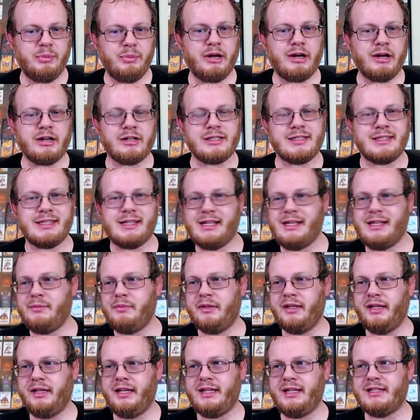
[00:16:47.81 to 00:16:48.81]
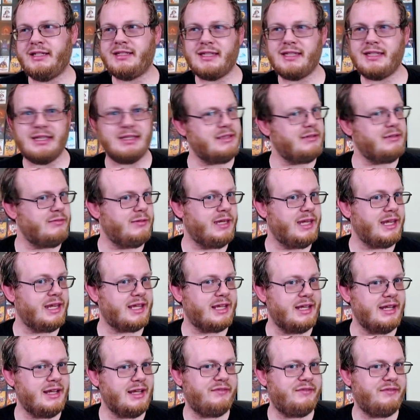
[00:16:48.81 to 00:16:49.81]
parts that he plays is unique
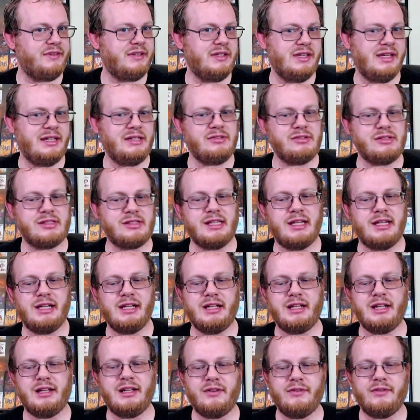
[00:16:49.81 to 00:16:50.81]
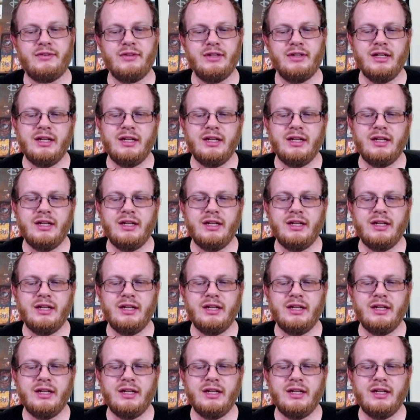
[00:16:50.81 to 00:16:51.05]
enough and interesting enough,